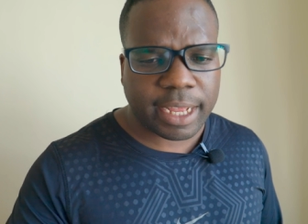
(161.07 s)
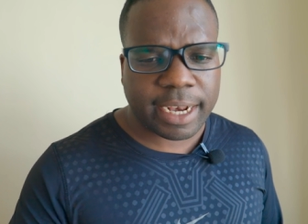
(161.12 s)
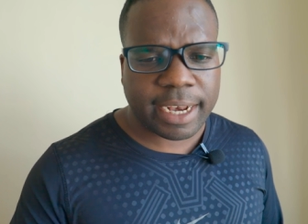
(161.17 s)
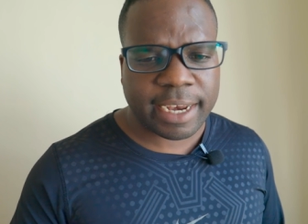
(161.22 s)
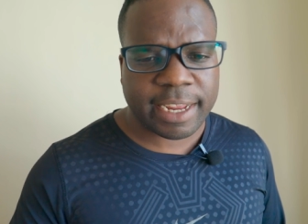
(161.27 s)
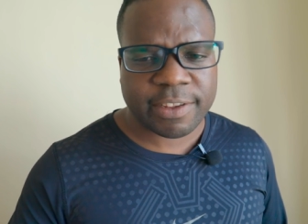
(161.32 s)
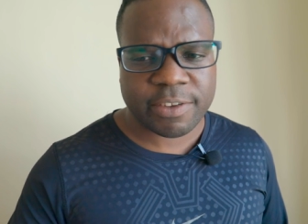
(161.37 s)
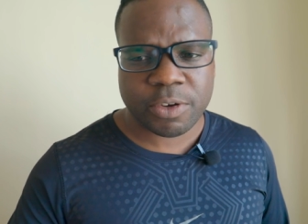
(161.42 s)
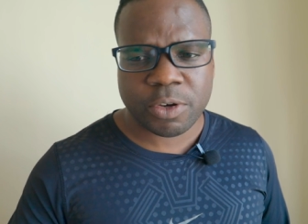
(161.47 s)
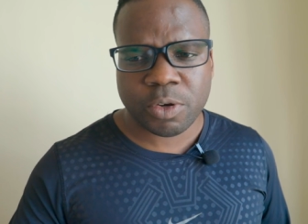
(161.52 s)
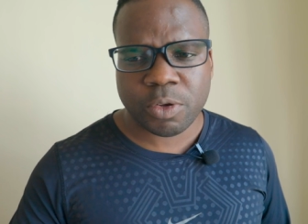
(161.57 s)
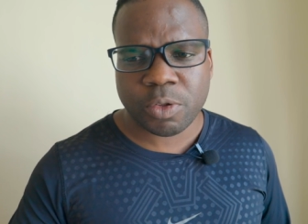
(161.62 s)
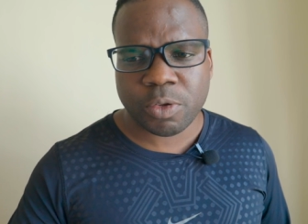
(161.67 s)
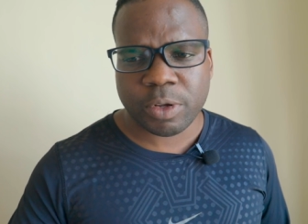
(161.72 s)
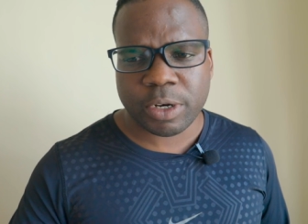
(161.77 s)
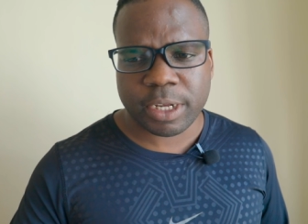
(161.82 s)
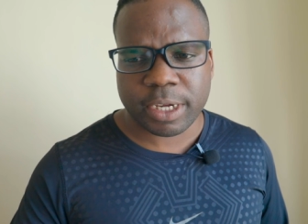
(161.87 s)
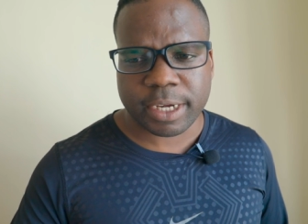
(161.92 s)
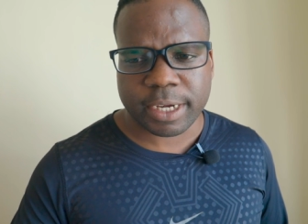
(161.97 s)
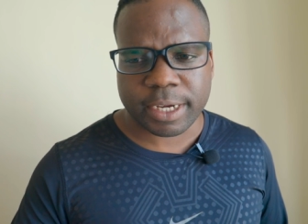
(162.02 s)
let's go
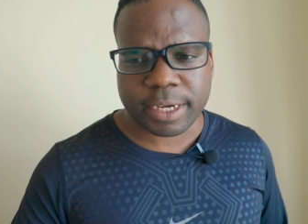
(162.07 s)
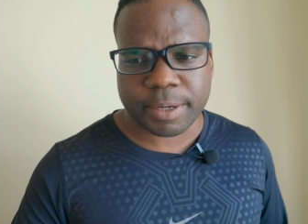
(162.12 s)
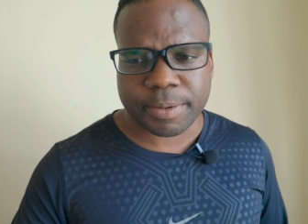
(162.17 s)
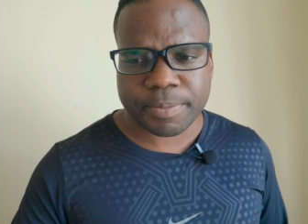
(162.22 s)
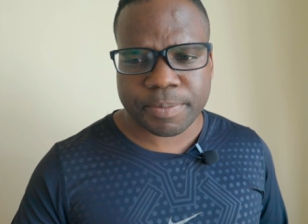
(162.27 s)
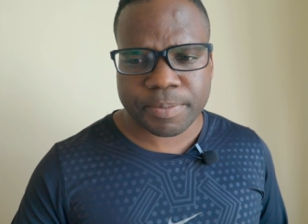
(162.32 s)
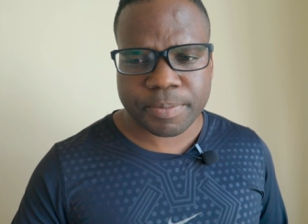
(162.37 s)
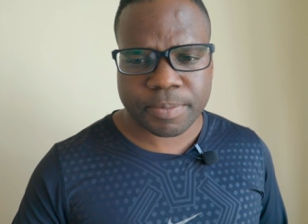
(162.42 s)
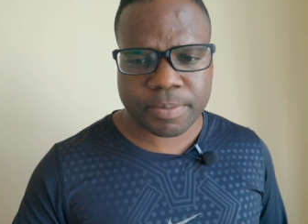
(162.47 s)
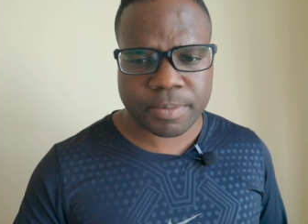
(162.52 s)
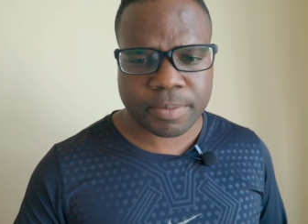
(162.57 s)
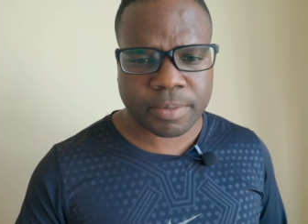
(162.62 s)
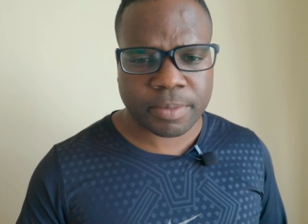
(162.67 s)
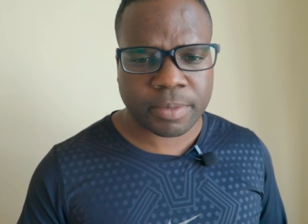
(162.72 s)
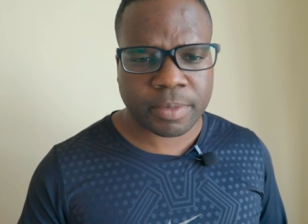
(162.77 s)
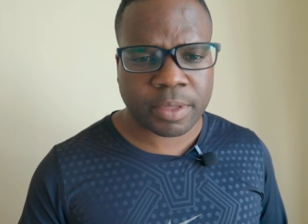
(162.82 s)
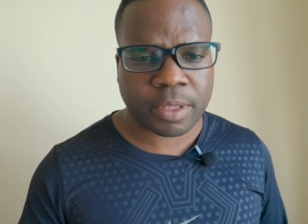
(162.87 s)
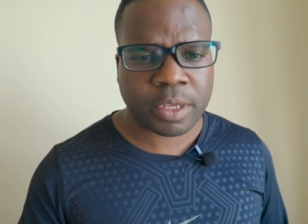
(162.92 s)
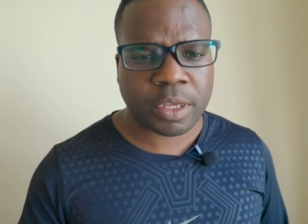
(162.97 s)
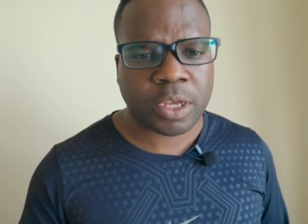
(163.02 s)
to the
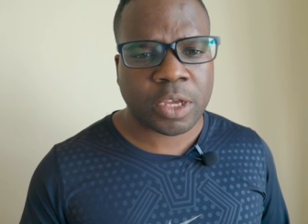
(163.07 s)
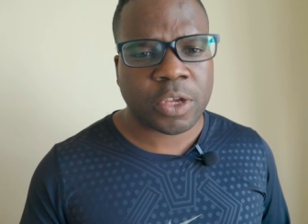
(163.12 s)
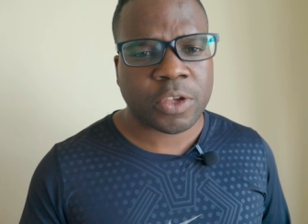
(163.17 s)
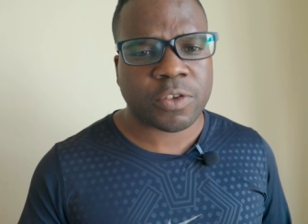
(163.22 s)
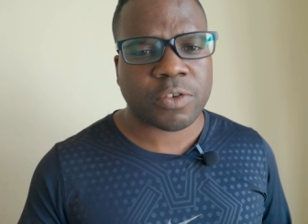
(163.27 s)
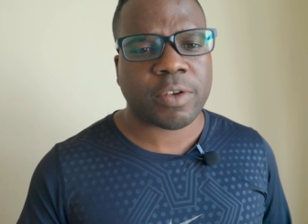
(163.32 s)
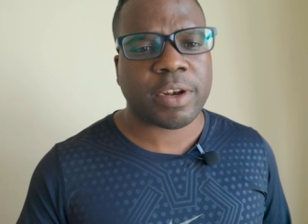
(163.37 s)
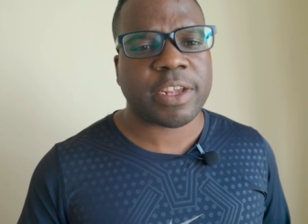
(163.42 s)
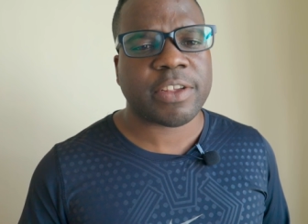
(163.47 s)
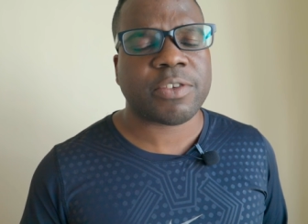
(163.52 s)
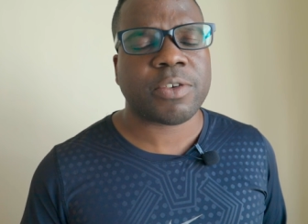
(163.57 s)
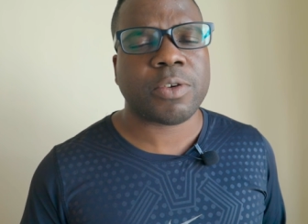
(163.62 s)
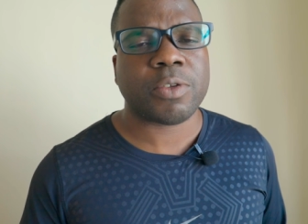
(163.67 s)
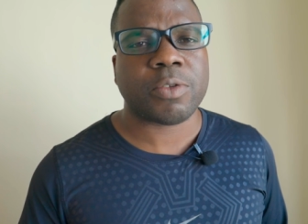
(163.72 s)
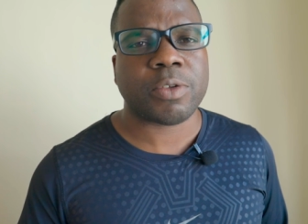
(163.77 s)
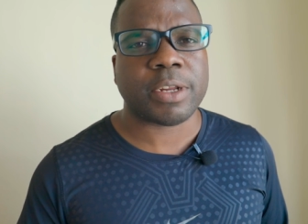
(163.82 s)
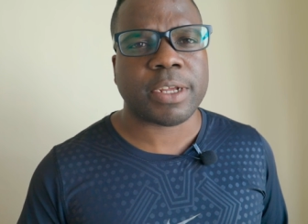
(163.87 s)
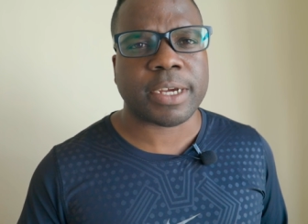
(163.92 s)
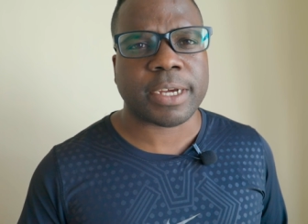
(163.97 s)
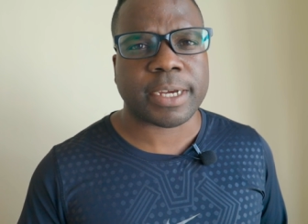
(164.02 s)
so let's go
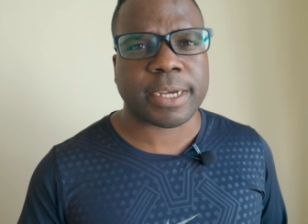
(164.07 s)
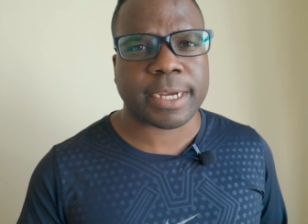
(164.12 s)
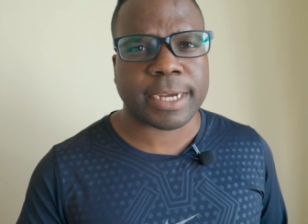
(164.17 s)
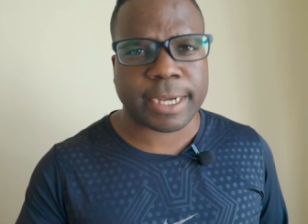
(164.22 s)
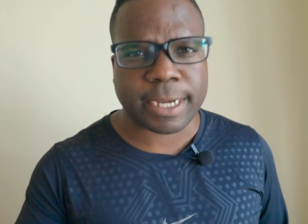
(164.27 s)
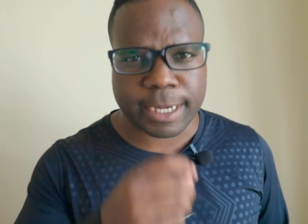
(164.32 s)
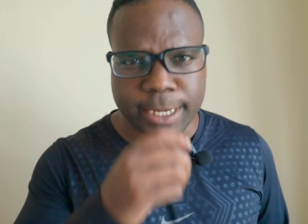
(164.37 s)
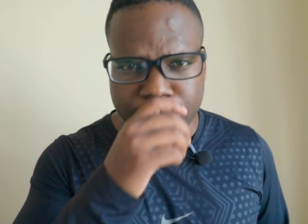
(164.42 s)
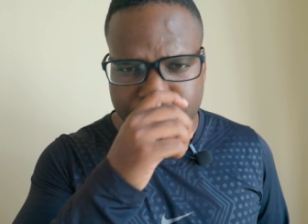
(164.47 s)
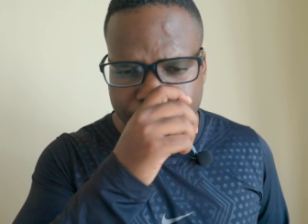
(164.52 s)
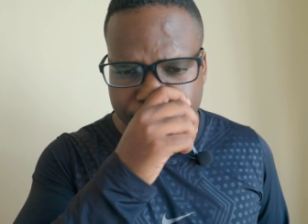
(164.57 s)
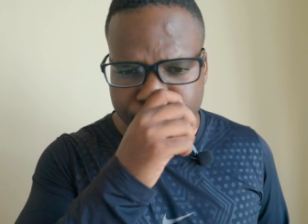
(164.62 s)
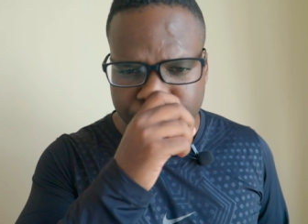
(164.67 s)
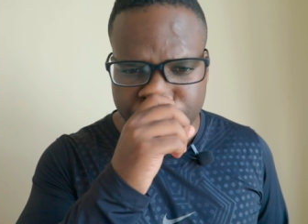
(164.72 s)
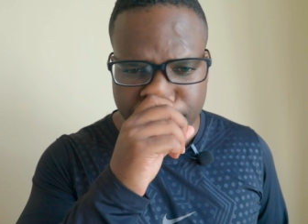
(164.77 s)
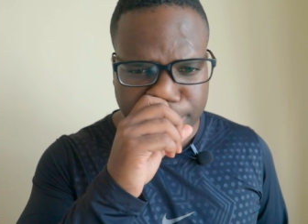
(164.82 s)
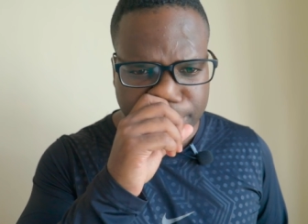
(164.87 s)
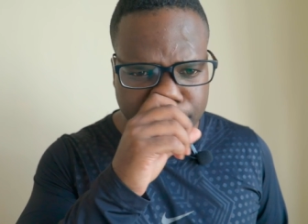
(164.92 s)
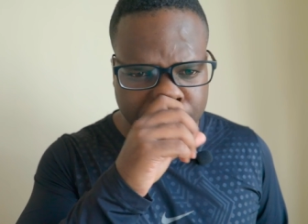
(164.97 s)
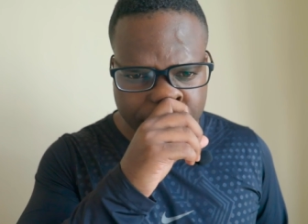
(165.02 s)
to the
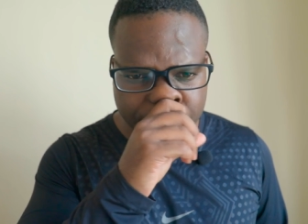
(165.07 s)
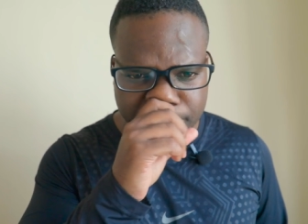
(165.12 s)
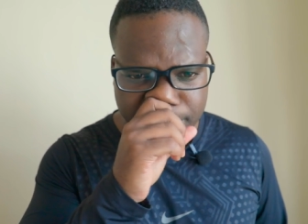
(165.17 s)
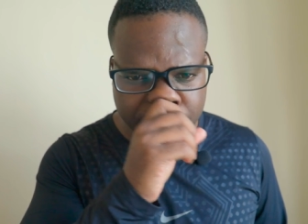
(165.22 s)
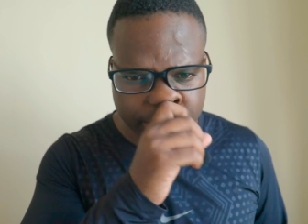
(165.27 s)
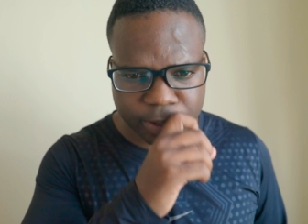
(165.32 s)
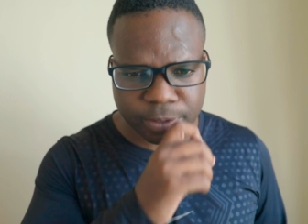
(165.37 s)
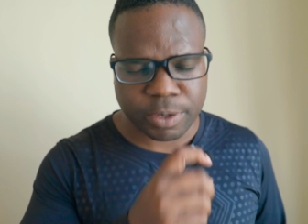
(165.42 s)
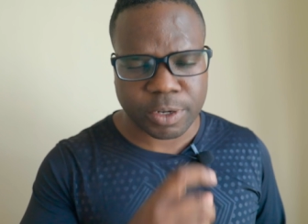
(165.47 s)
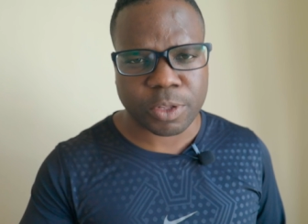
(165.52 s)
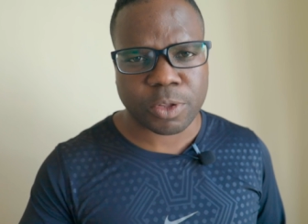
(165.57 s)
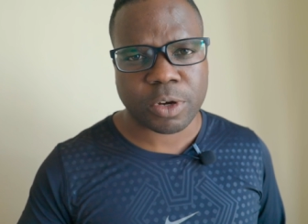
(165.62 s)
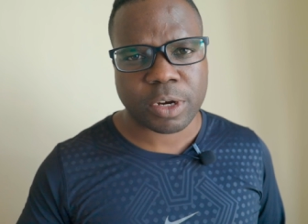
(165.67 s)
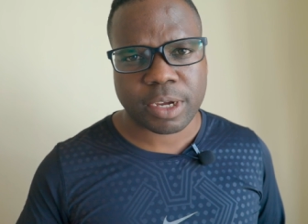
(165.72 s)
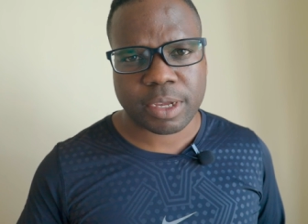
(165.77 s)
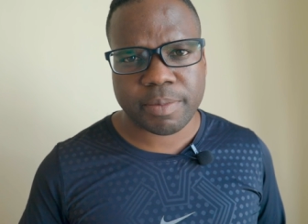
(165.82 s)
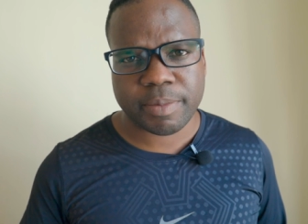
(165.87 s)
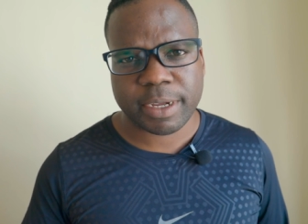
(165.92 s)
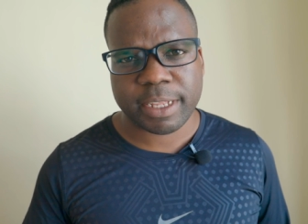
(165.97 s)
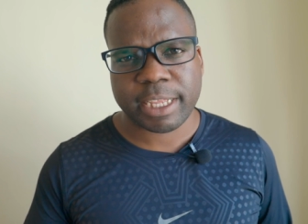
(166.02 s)
um, to the
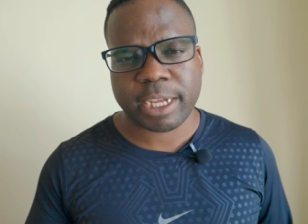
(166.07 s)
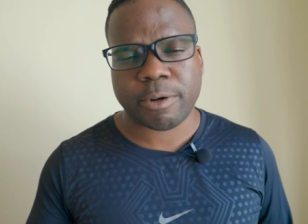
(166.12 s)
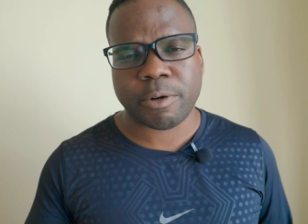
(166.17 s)
document.